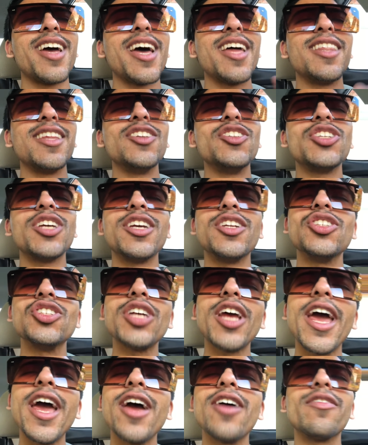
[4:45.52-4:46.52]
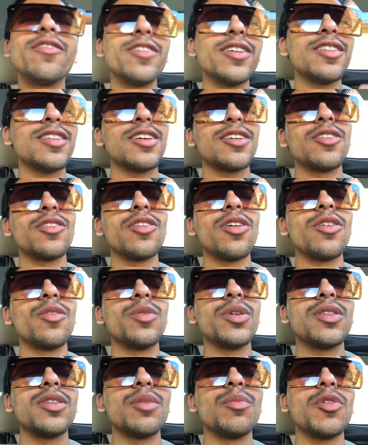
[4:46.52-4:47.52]
And they change everything along
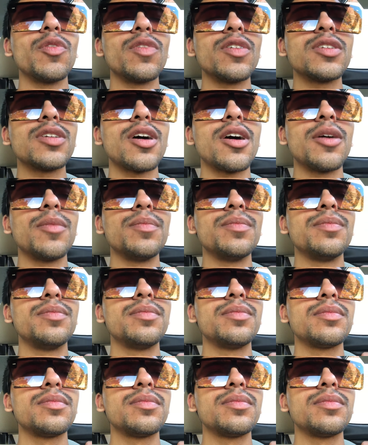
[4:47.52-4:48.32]
with them over time.